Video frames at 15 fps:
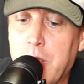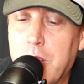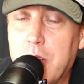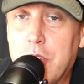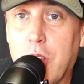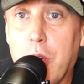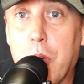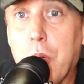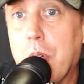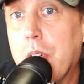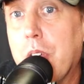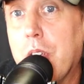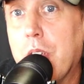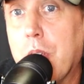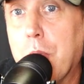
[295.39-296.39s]
So,
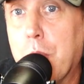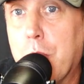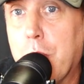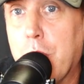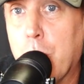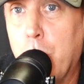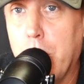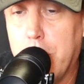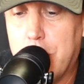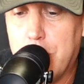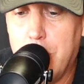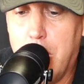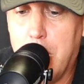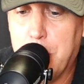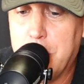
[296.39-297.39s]
quick
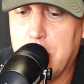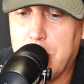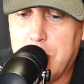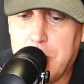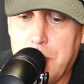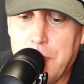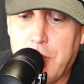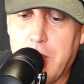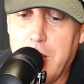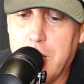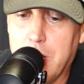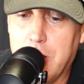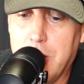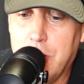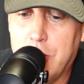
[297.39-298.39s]
synopsis: in
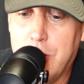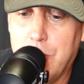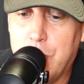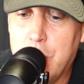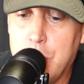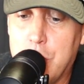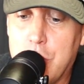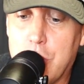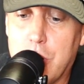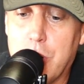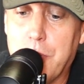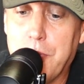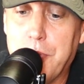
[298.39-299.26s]
a distant future,